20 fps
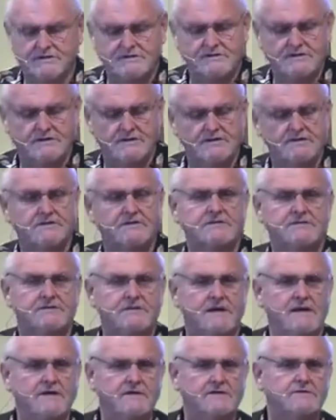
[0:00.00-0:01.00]
that can
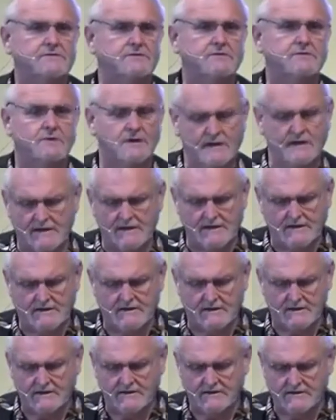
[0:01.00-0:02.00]
sustain us through
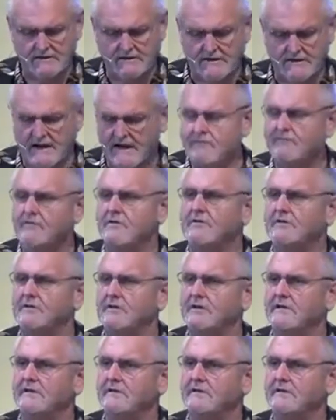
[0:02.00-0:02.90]
anything and everything.